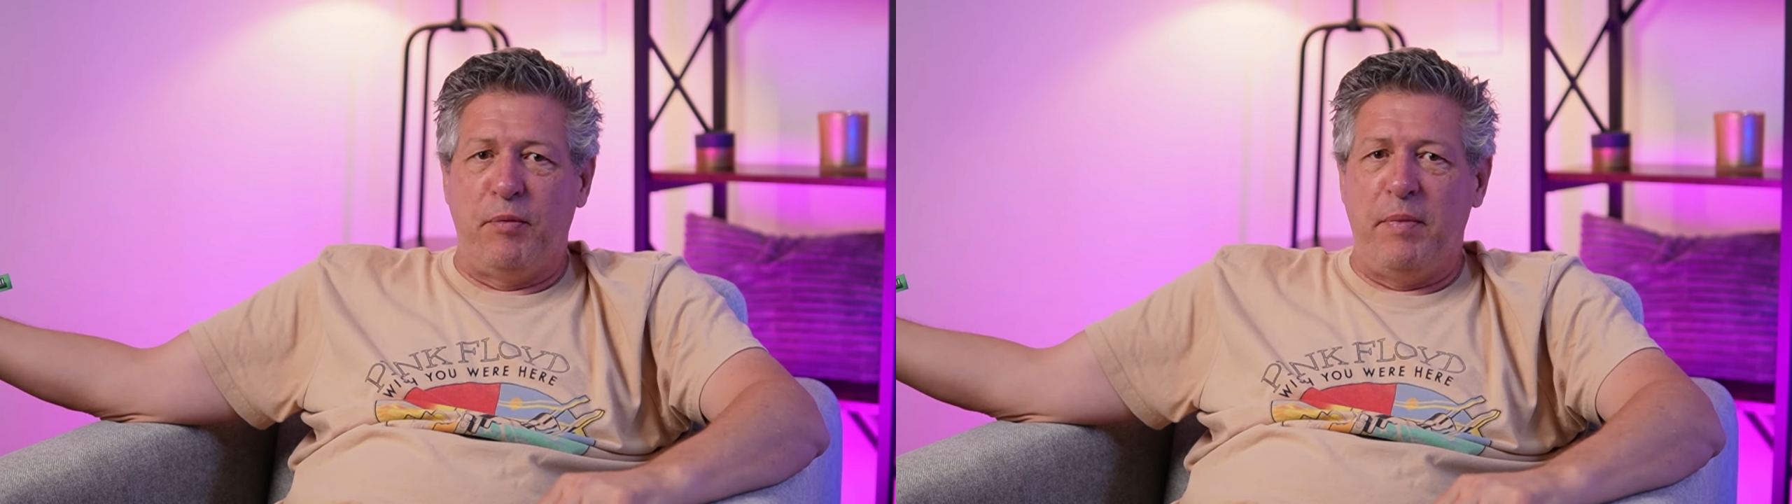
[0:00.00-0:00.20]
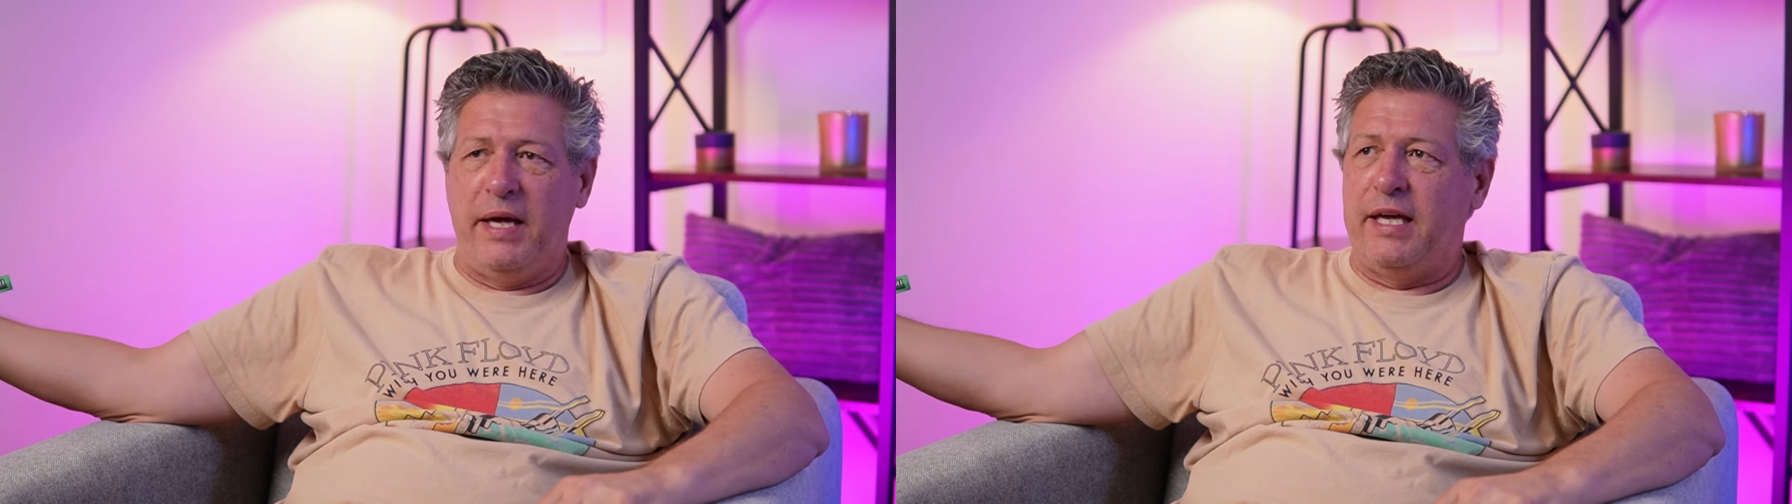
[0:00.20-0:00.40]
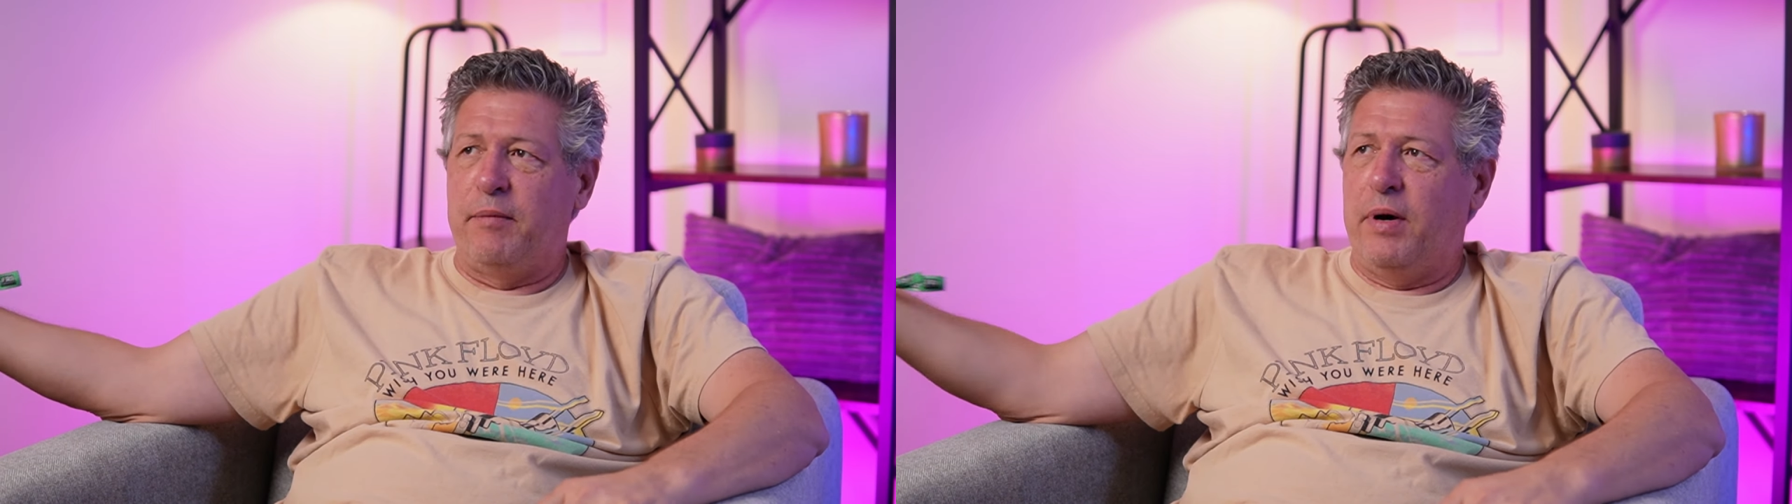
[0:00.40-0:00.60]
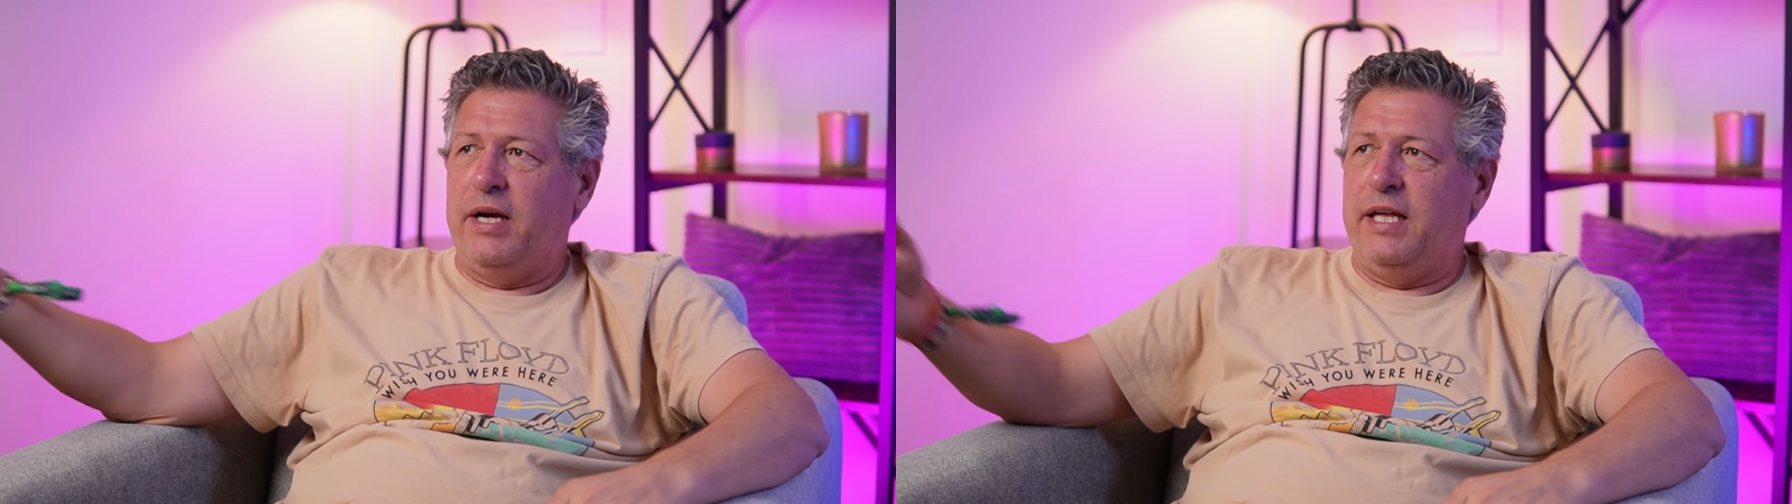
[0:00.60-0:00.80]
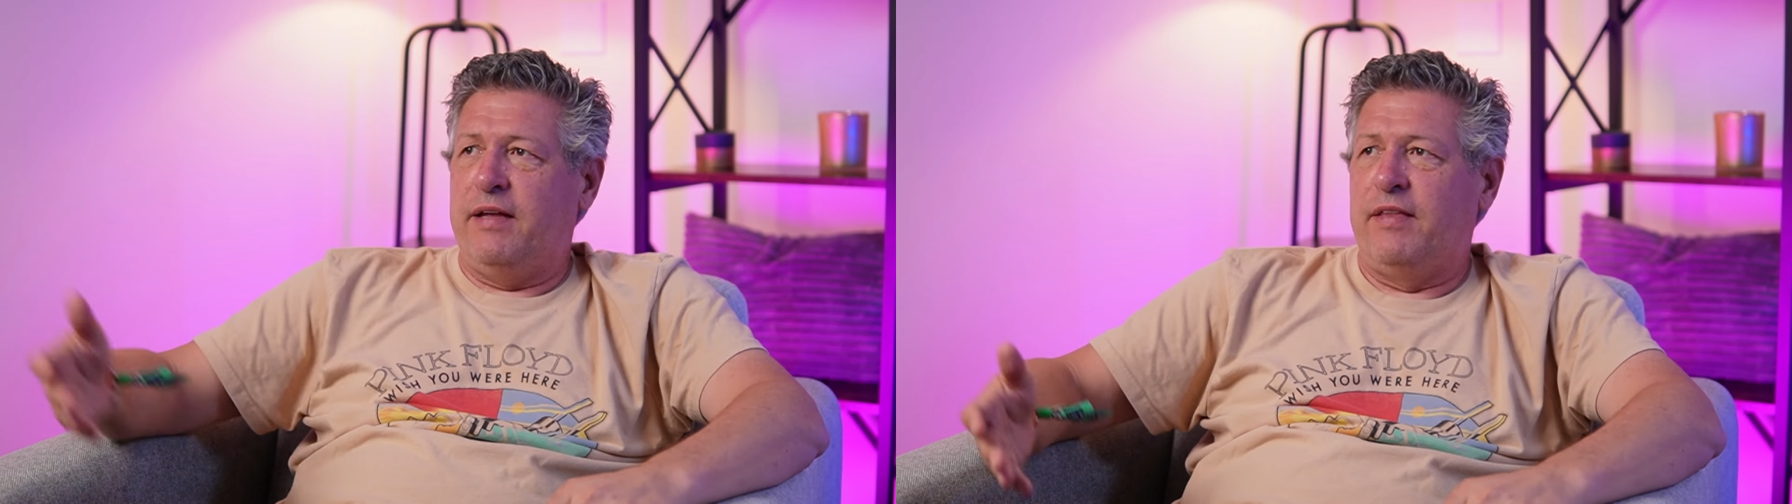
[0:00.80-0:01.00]
making
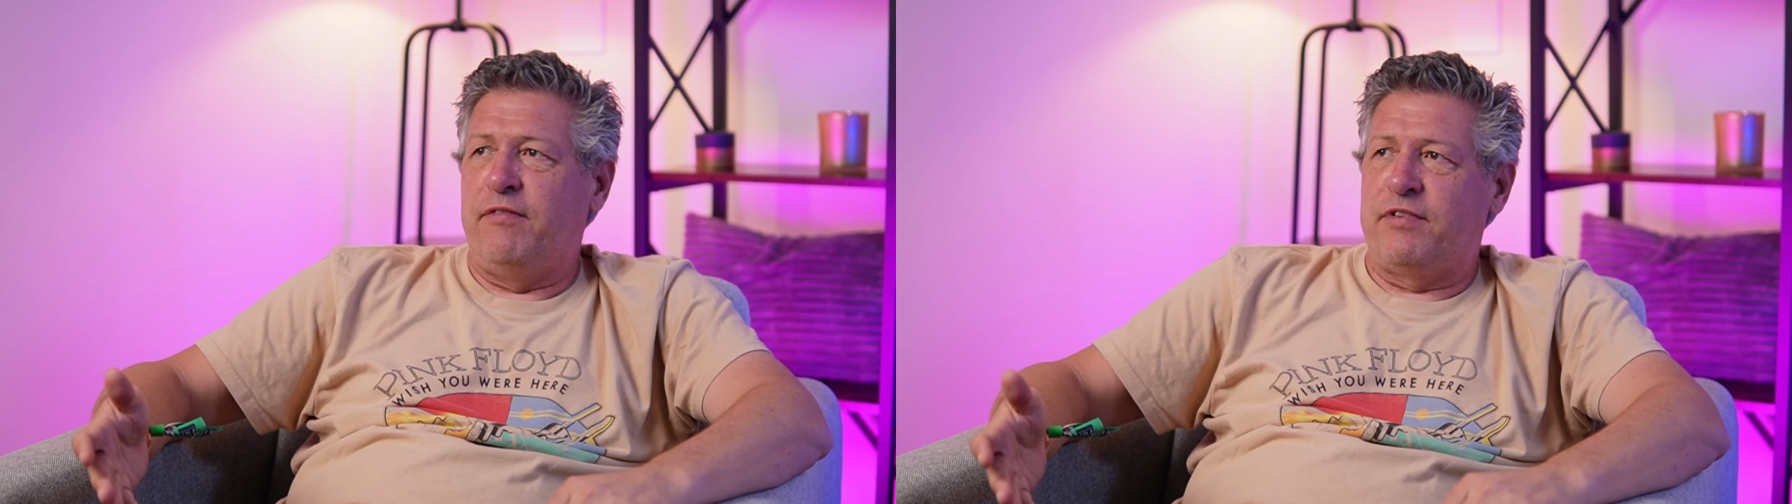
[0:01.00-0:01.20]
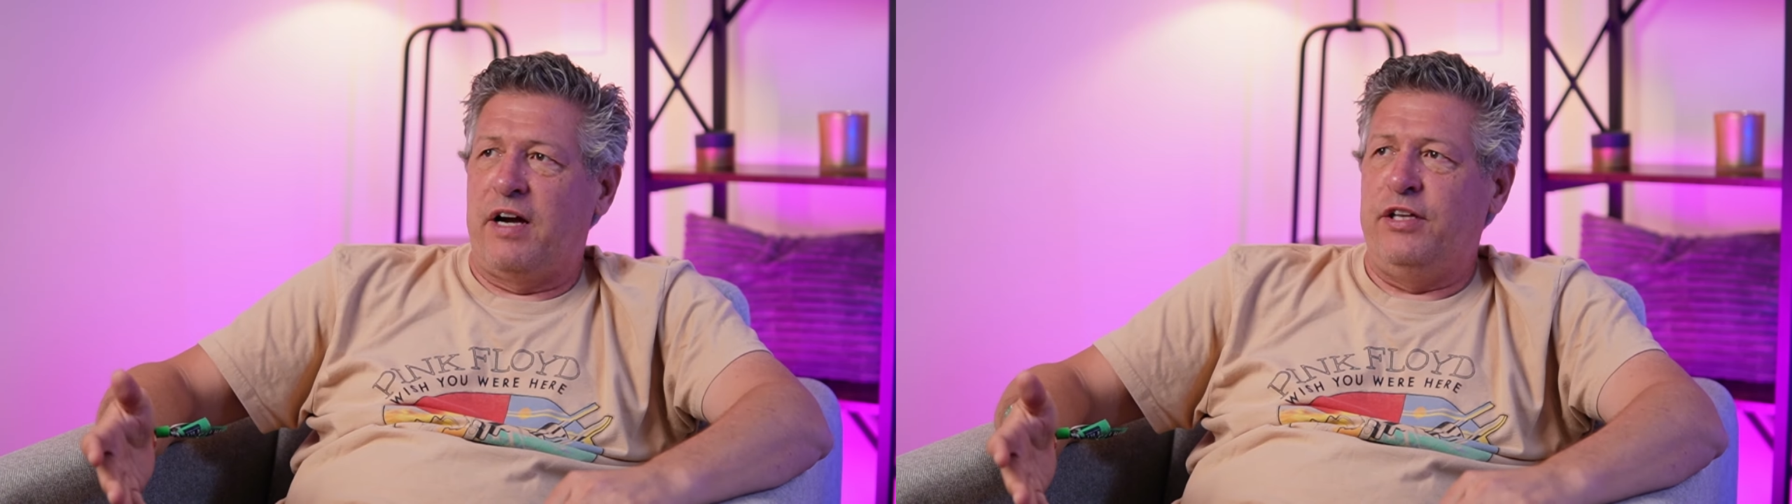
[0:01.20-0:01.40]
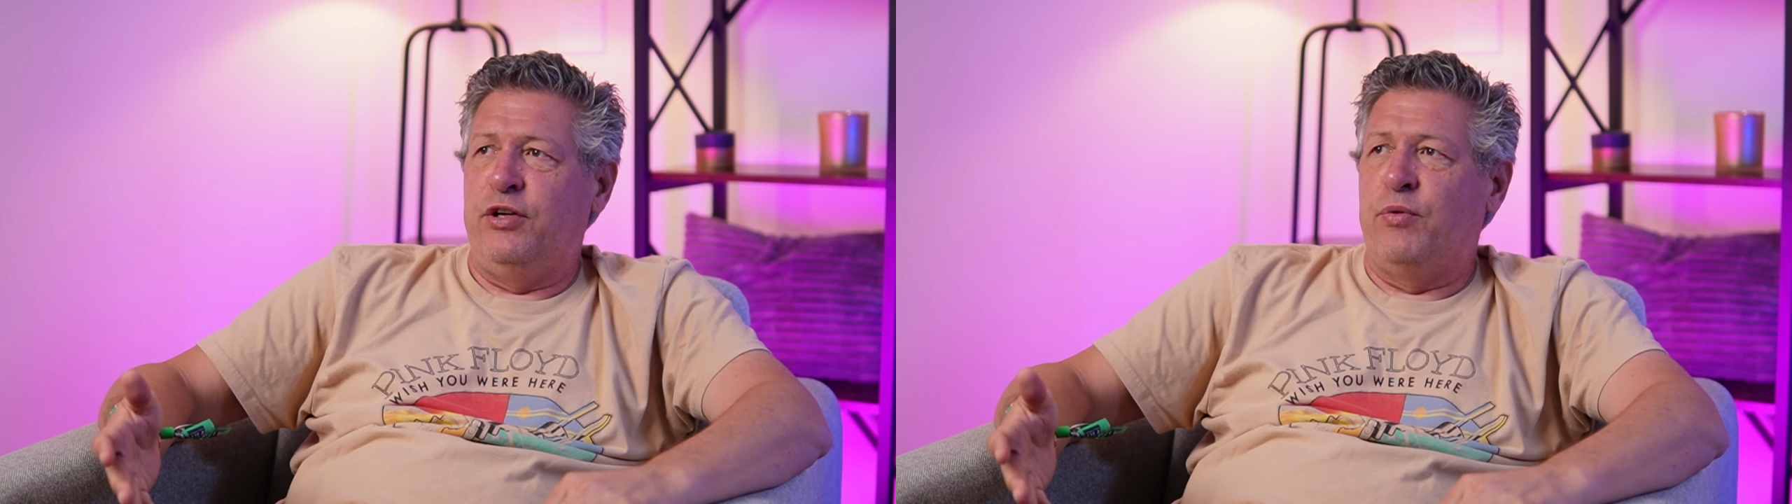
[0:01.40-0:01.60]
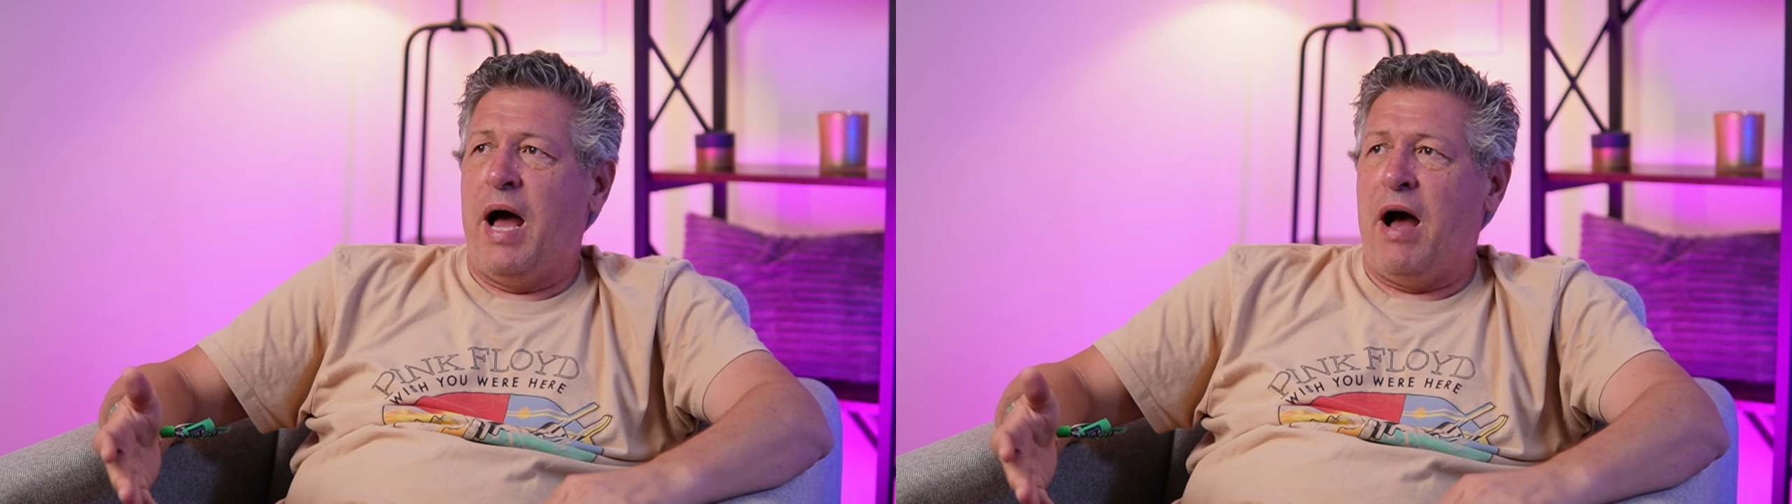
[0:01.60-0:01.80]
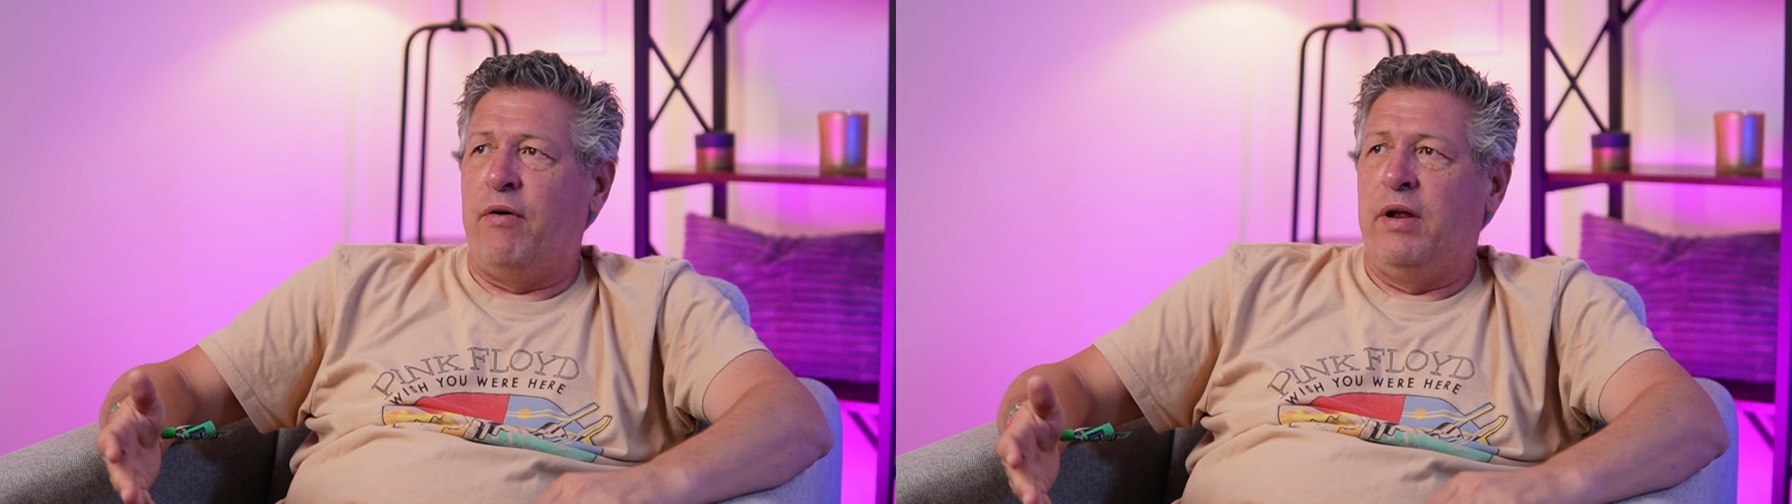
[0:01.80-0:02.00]
money and they've cut you
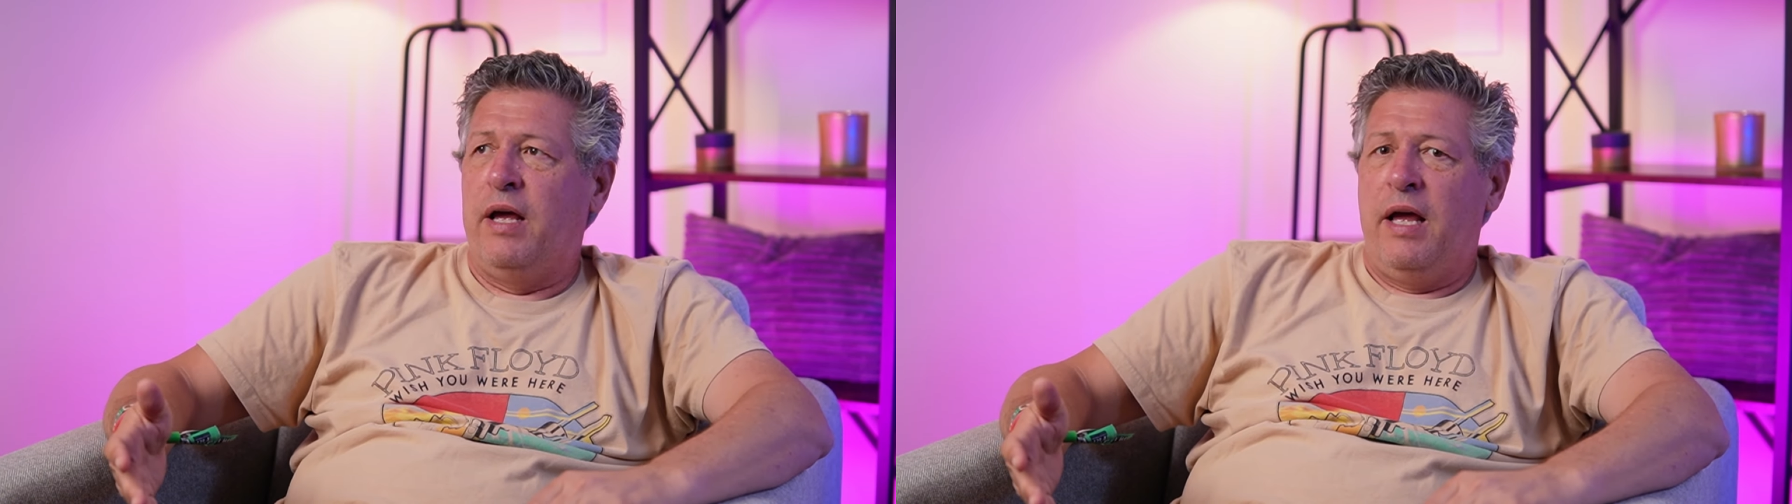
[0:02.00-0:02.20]
out.